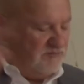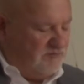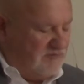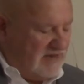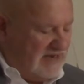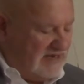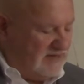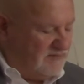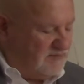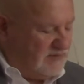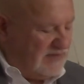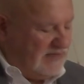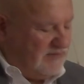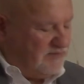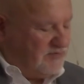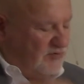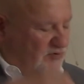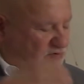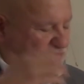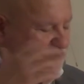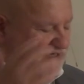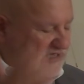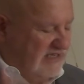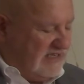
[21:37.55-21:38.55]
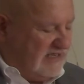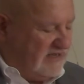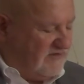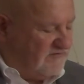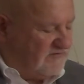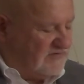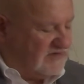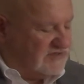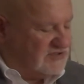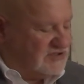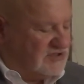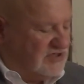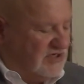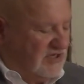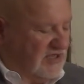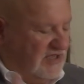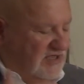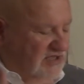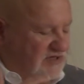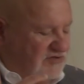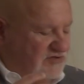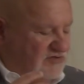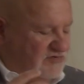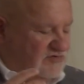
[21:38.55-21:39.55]
many people give and
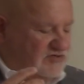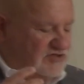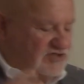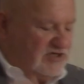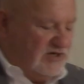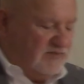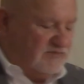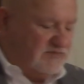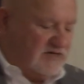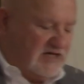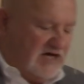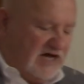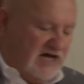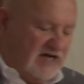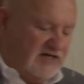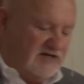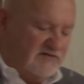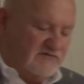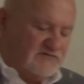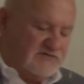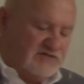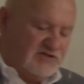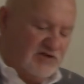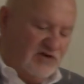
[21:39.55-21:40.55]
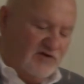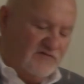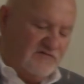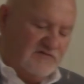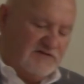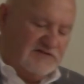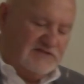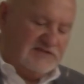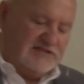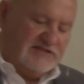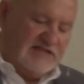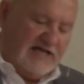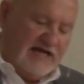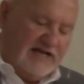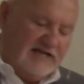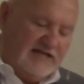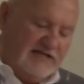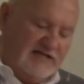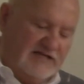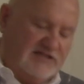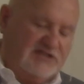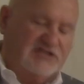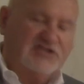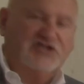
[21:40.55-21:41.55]
do some kind of service that
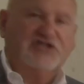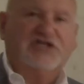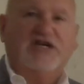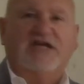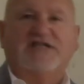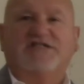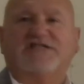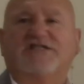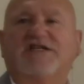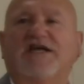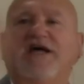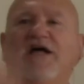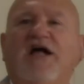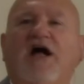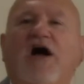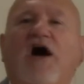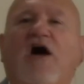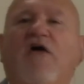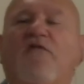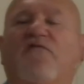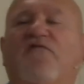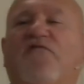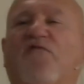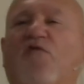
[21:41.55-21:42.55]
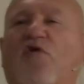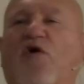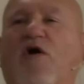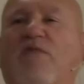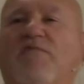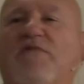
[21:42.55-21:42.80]
it is just a form